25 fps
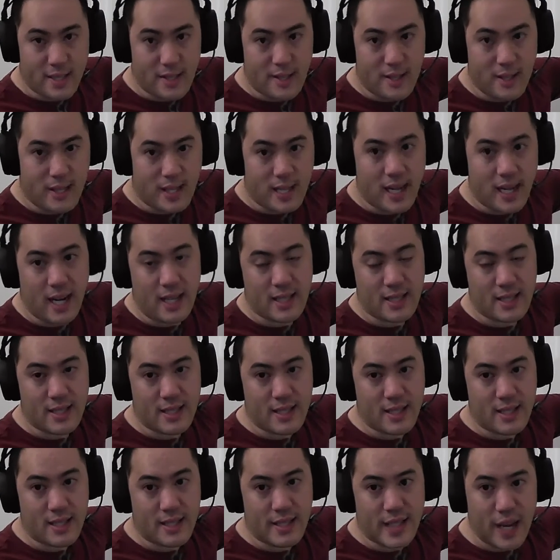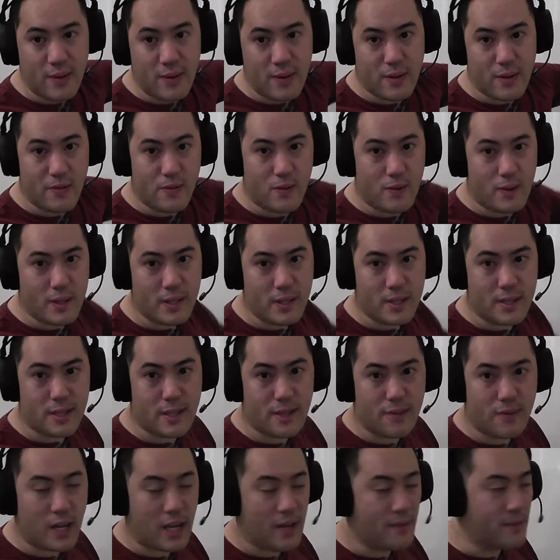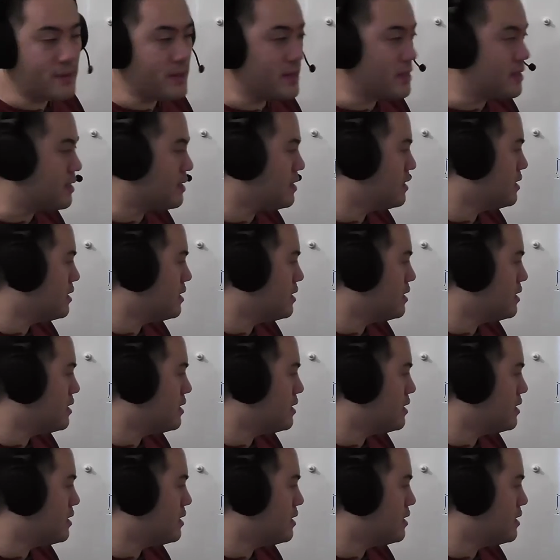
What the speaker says: the constant downward force of gravity.